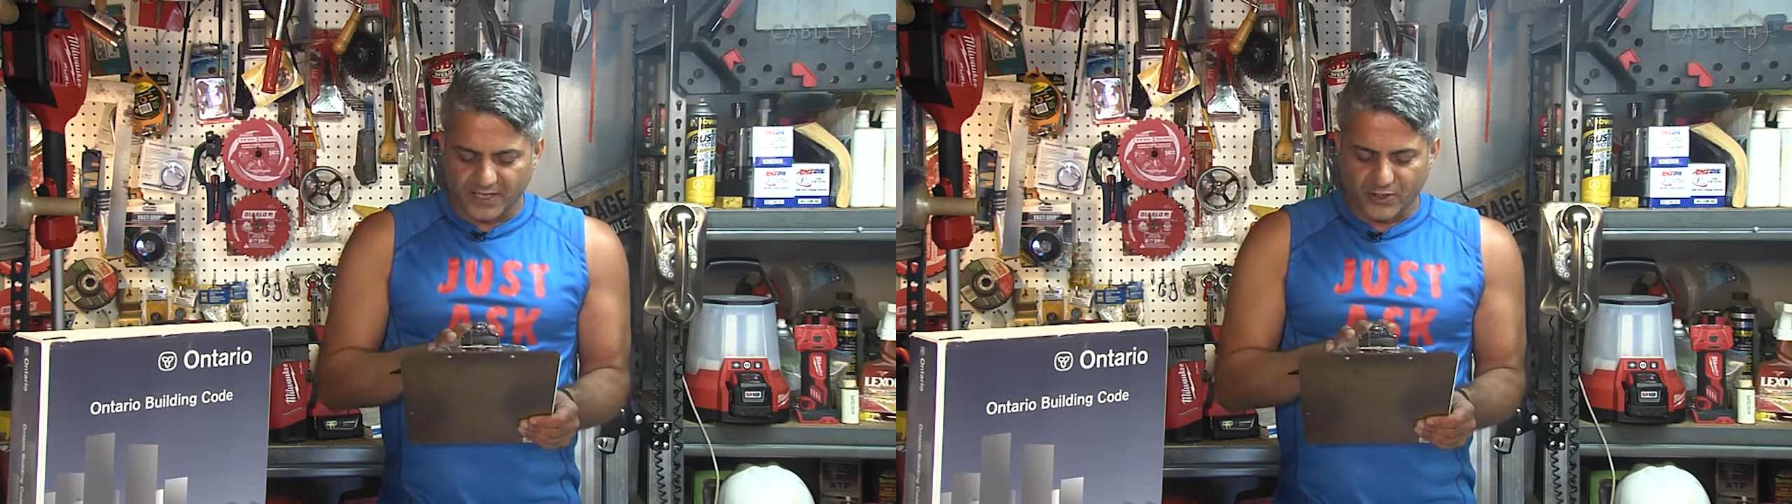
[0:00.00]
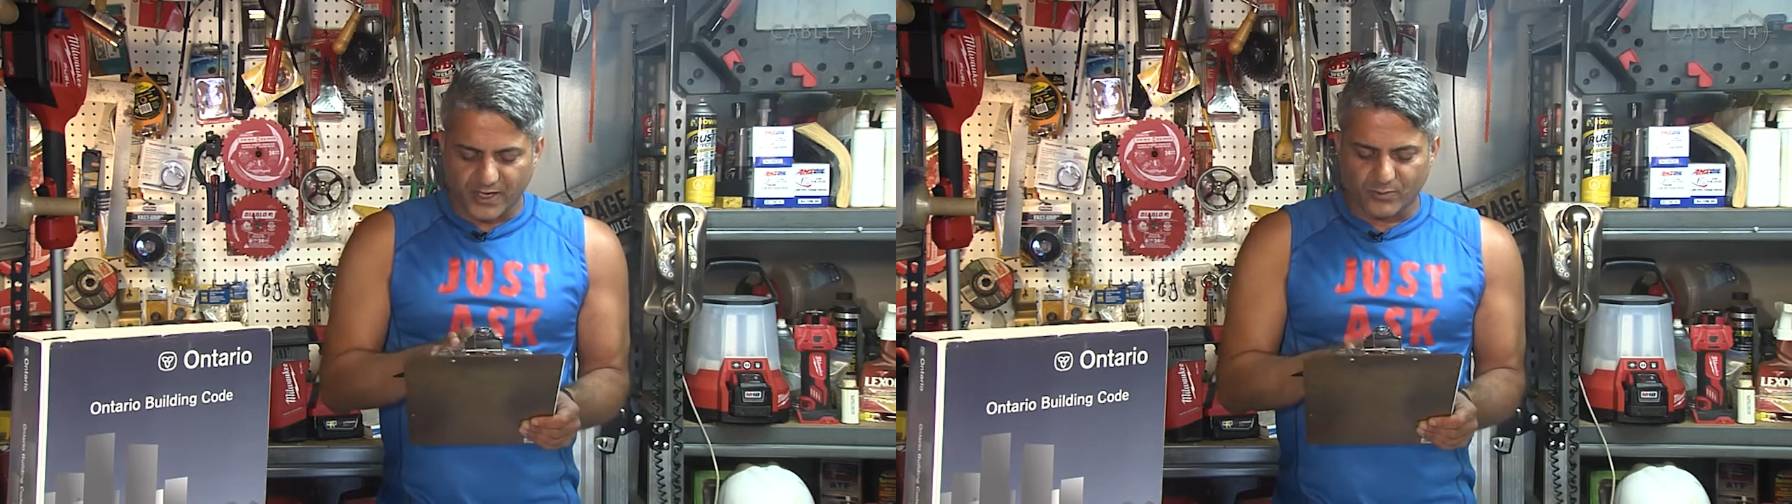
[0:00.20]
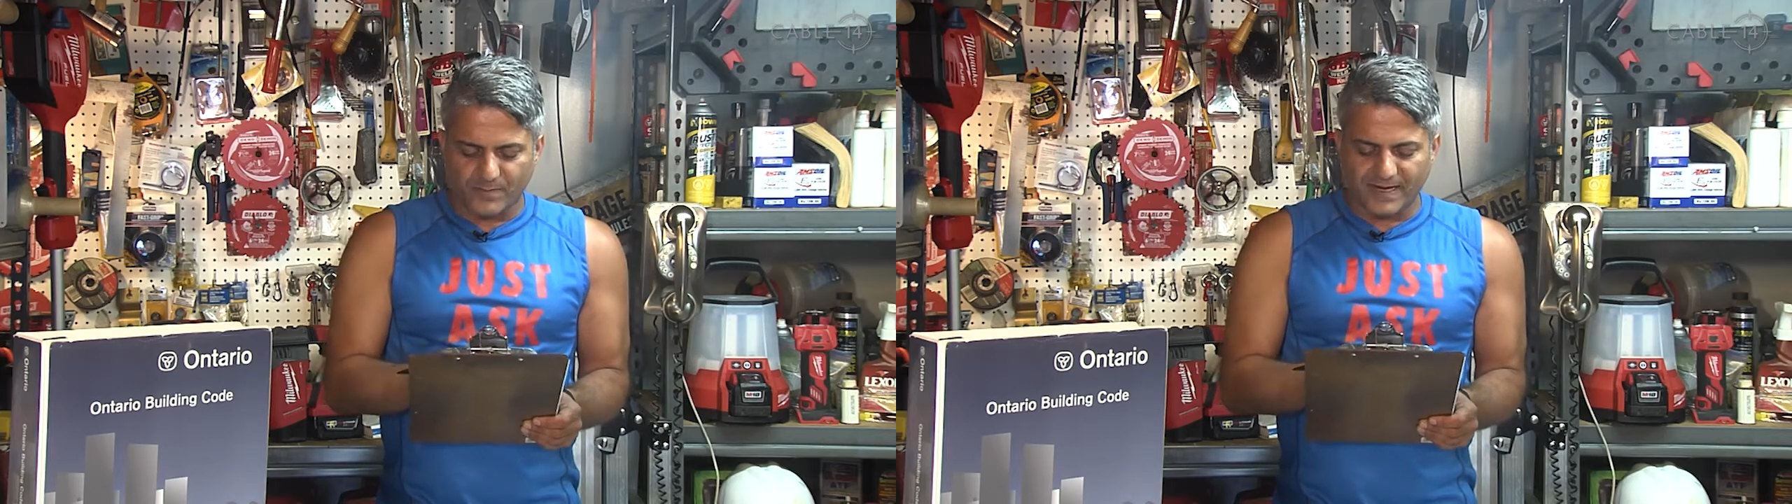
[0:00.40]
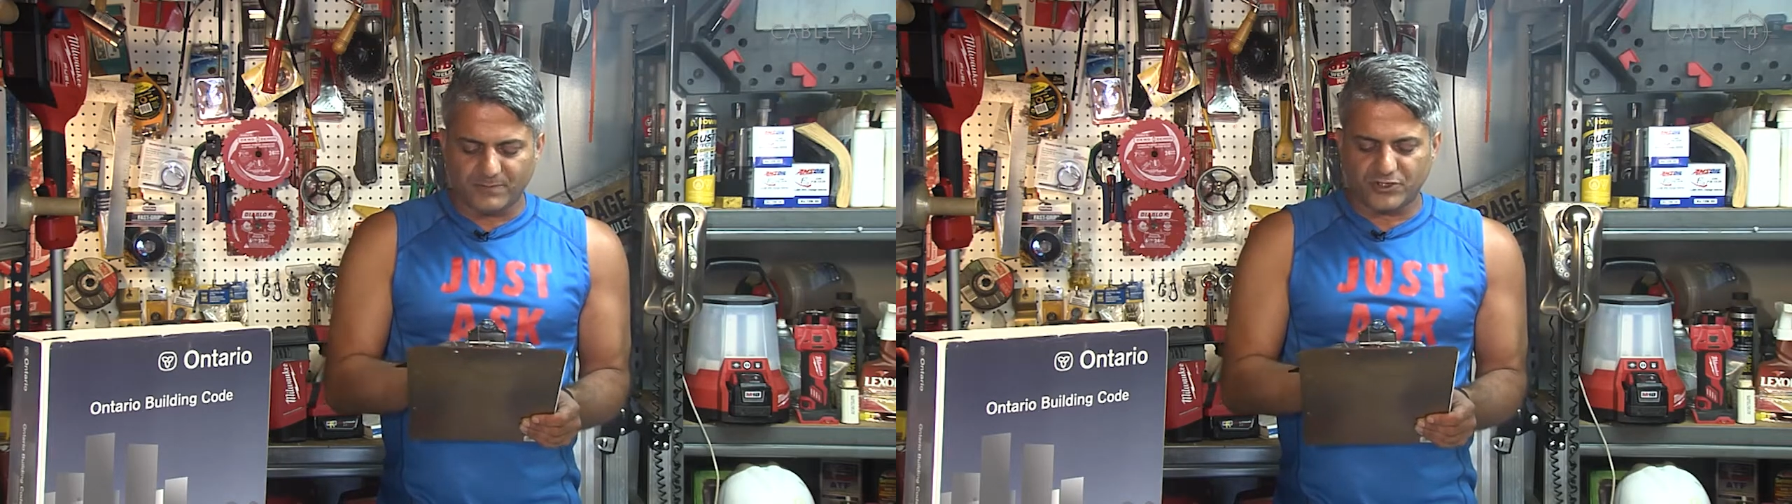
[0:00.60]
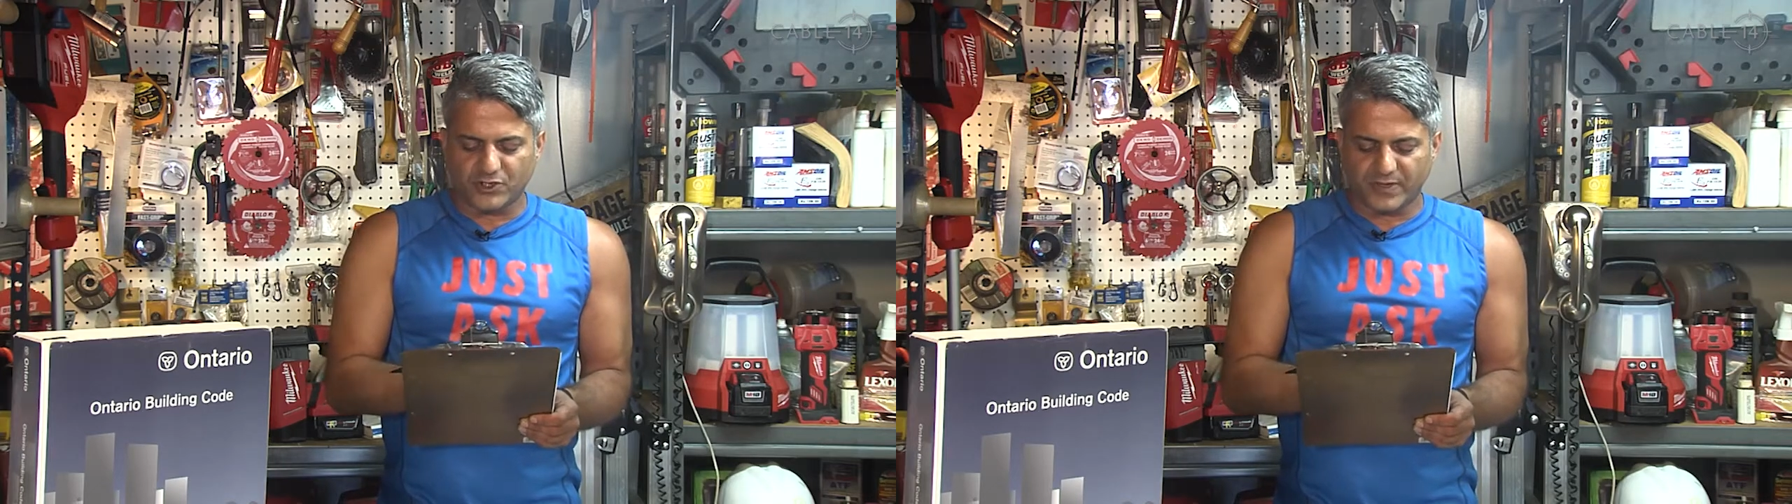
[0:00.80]
I
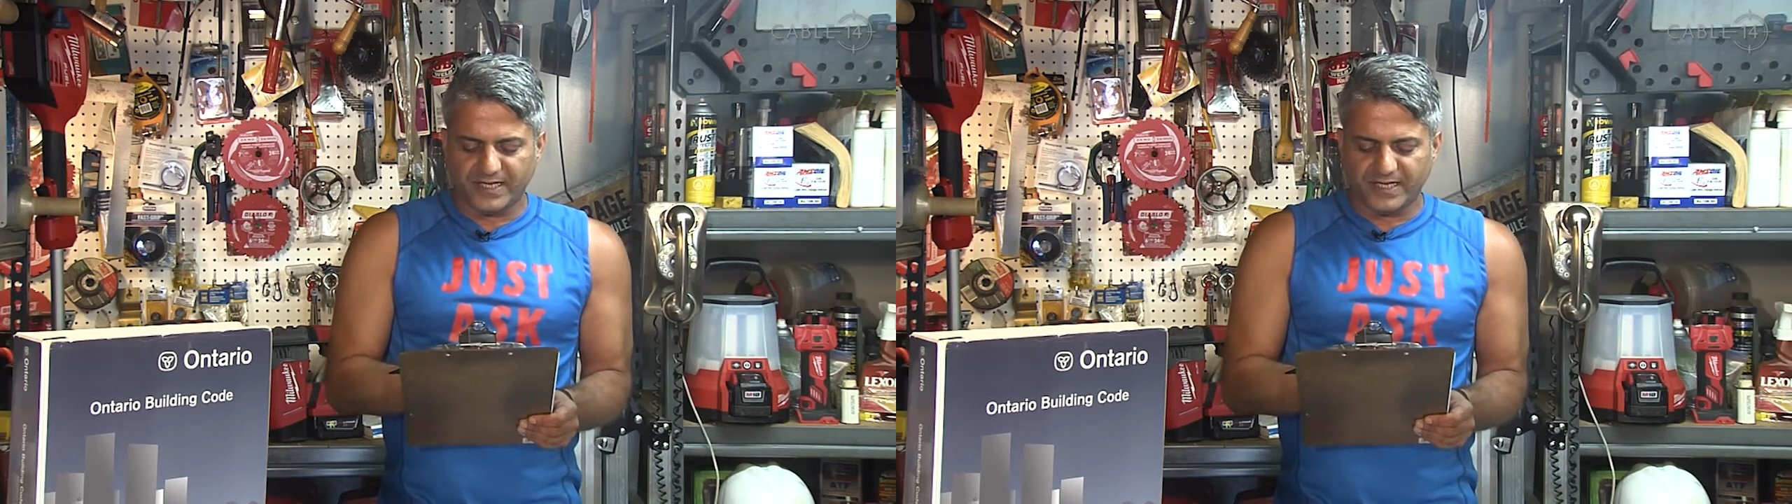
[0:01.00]
remembered your